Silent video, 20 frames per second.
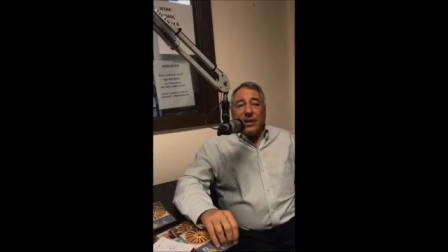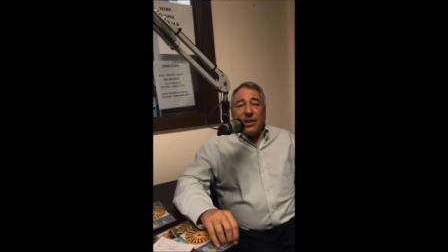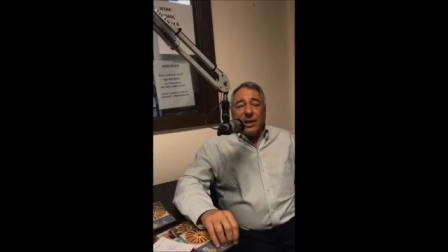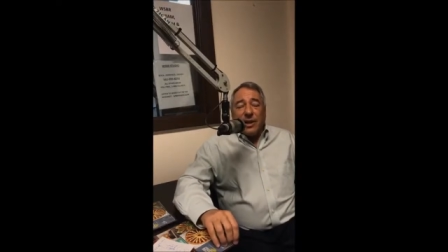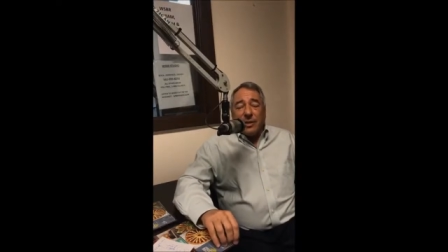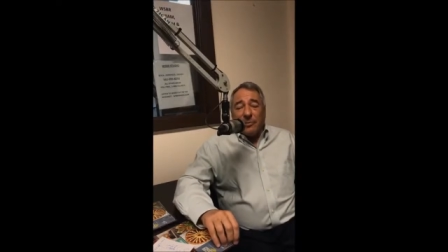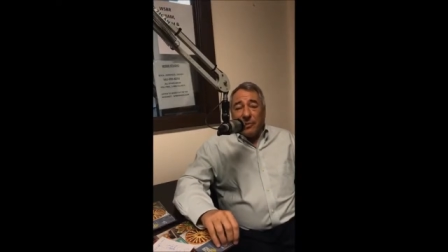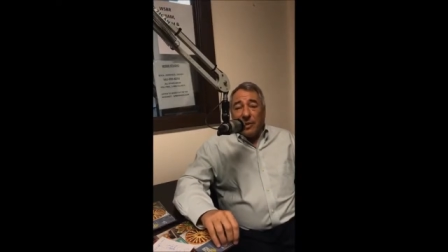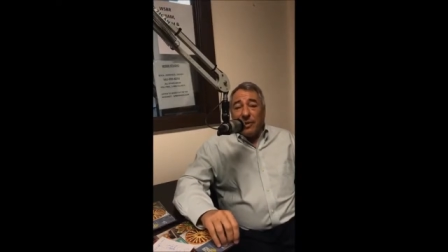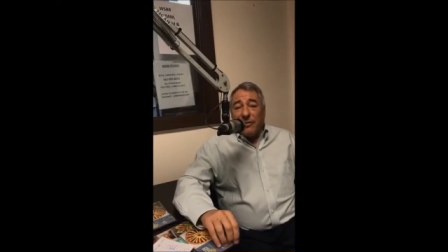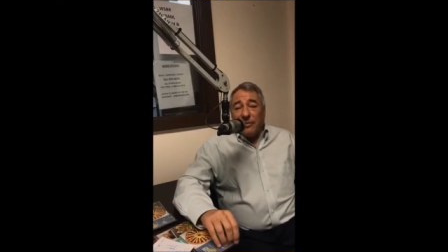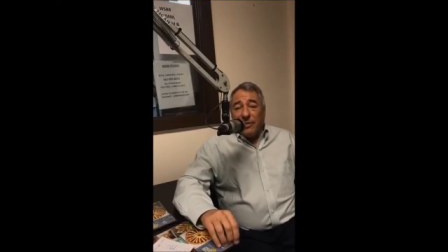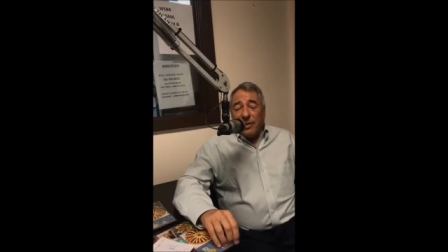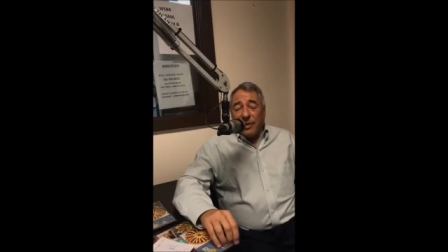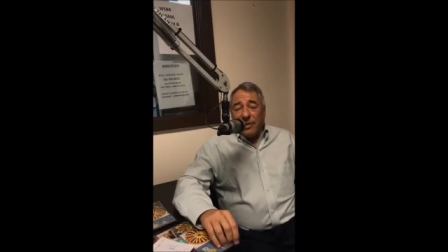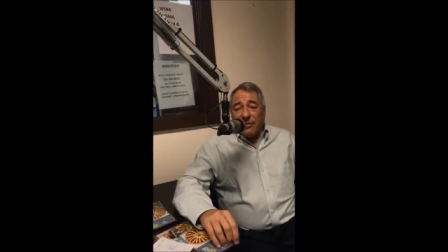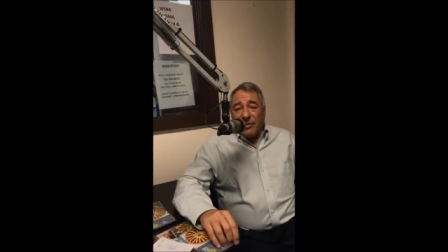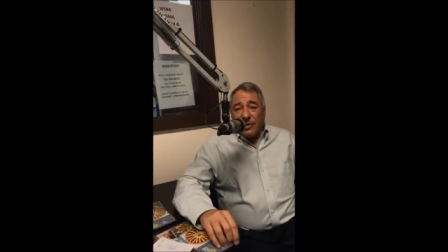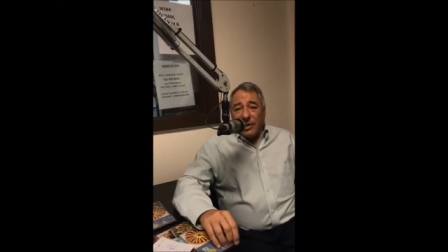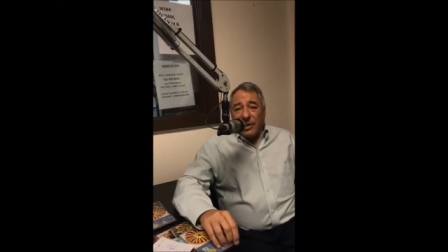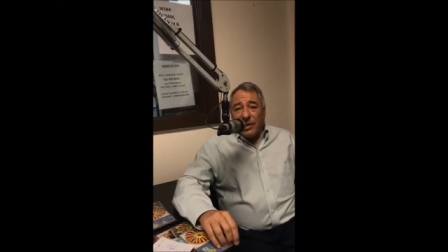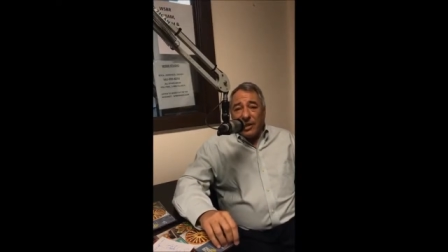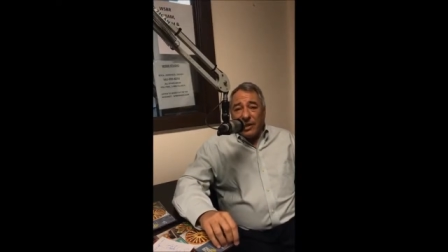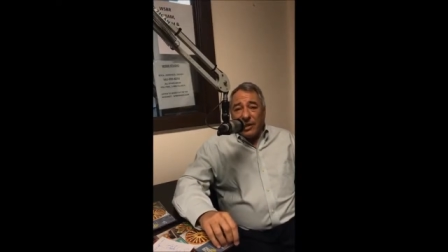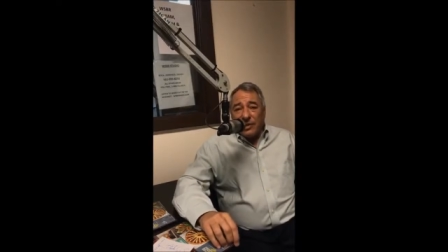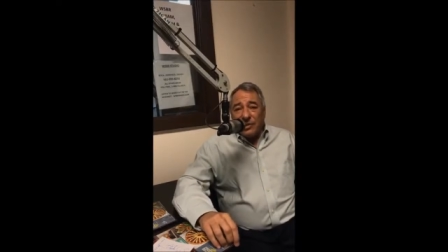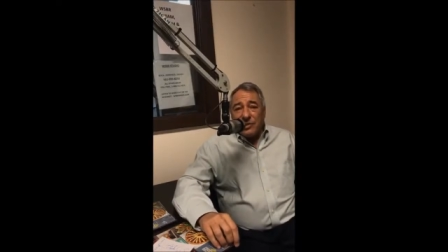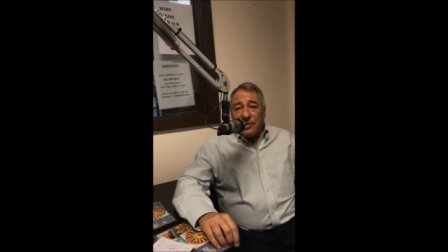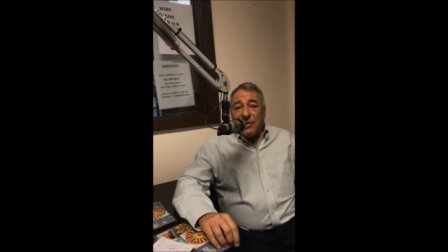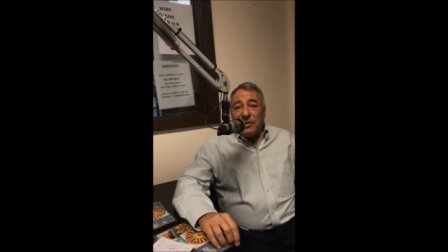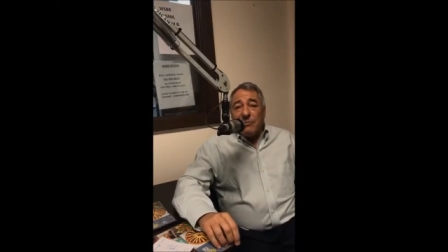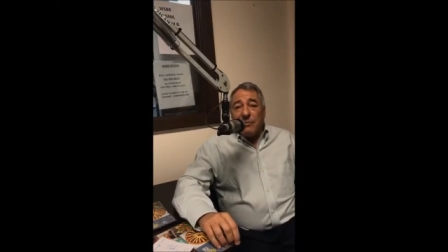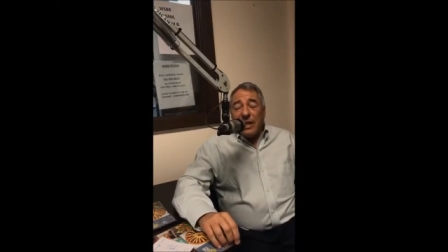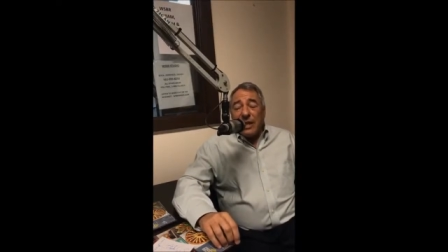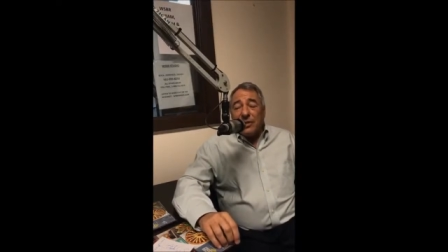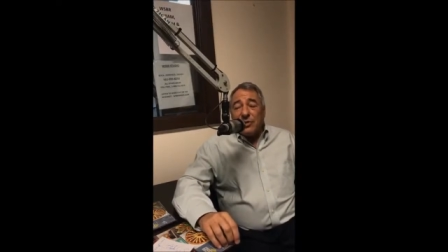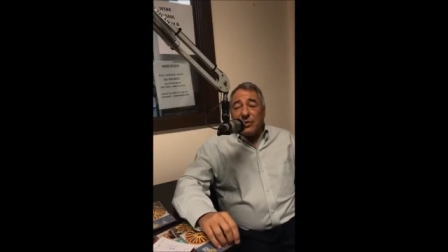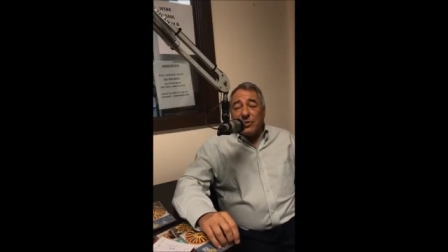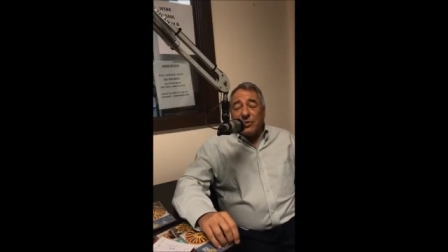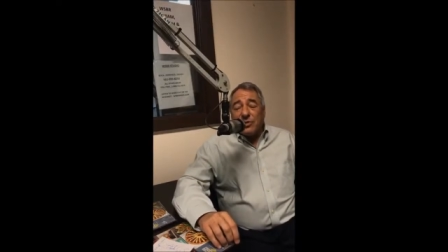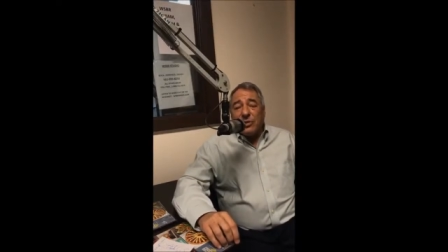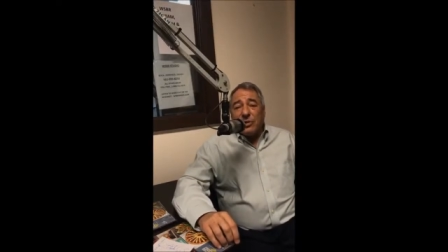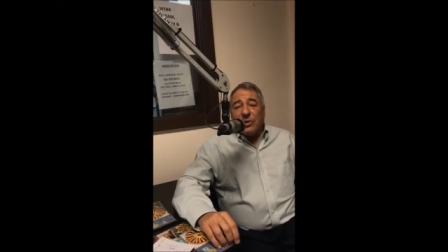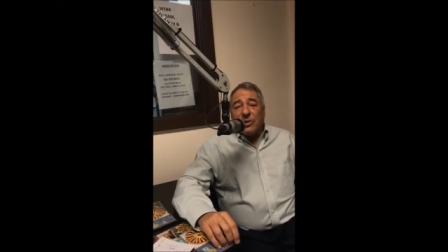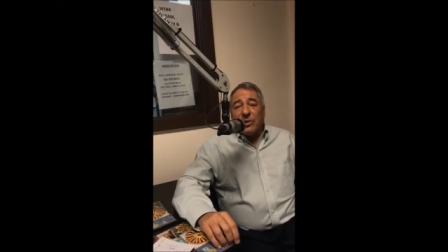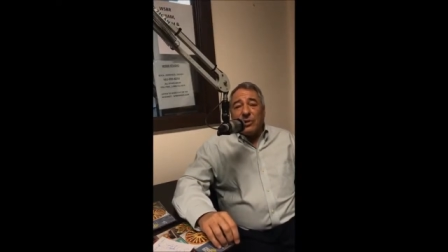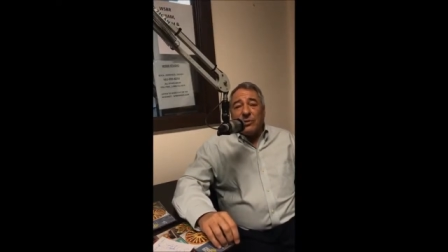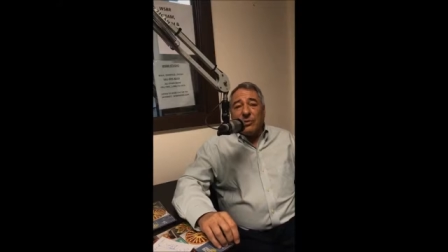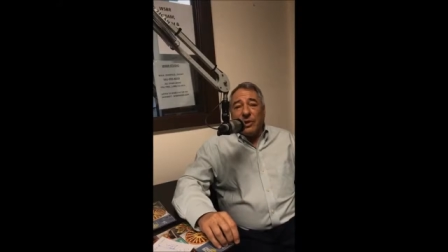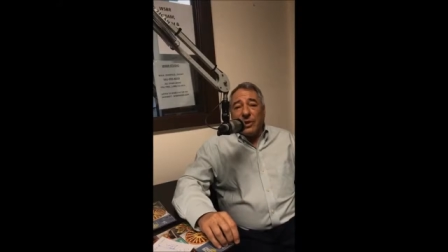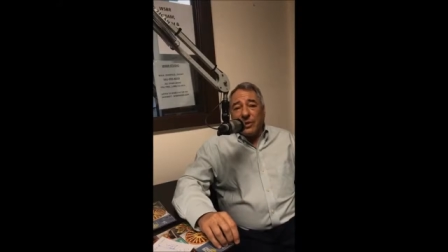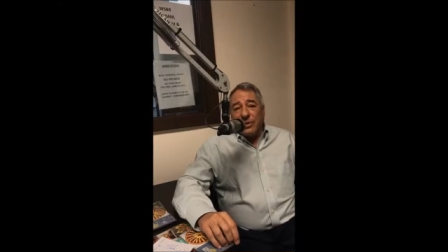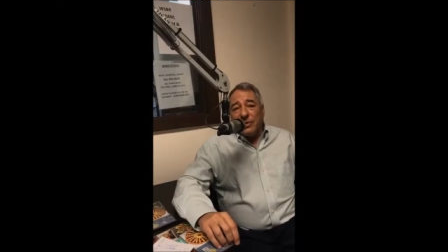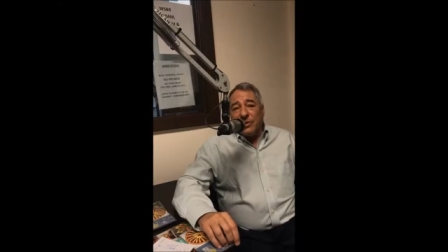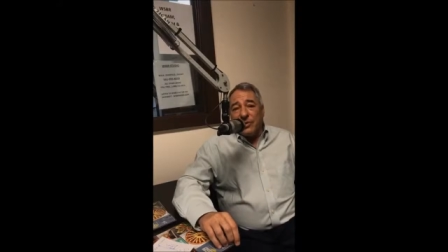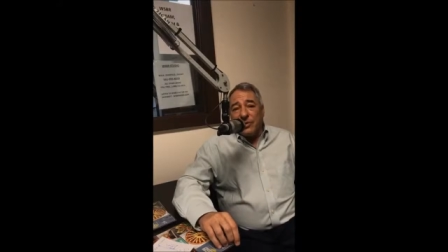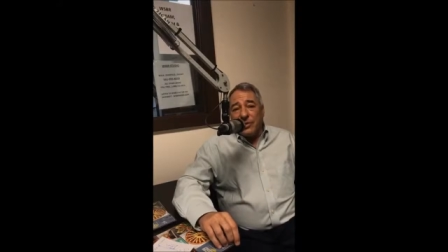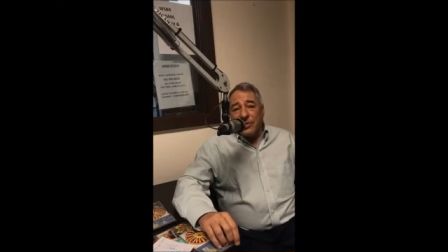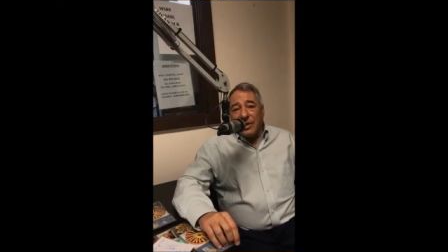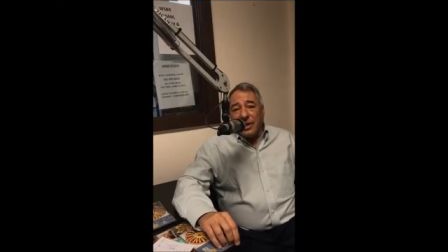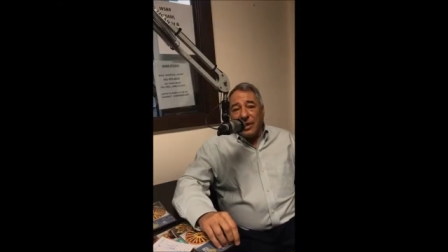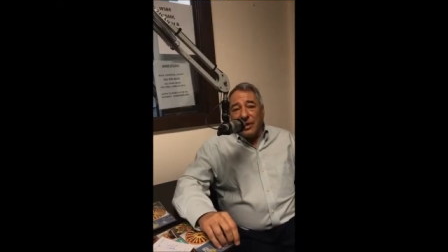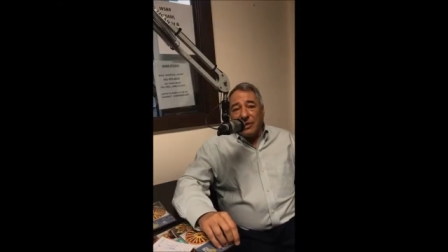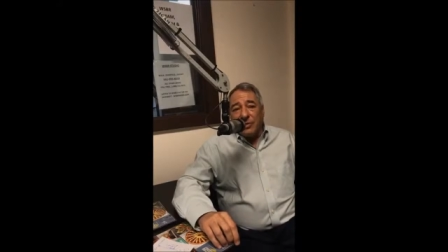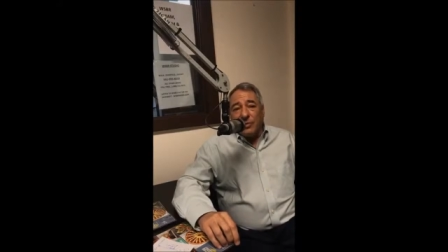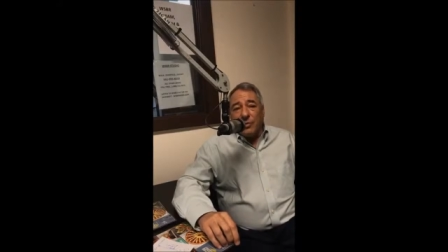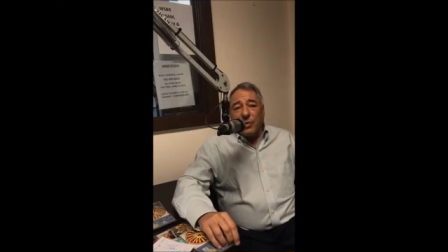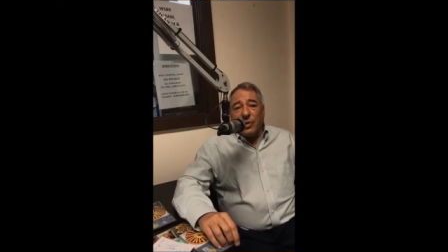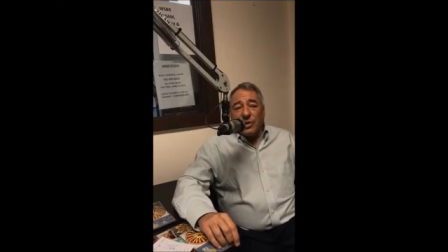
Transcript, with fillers: Um, of, of the clients to make sure that we understand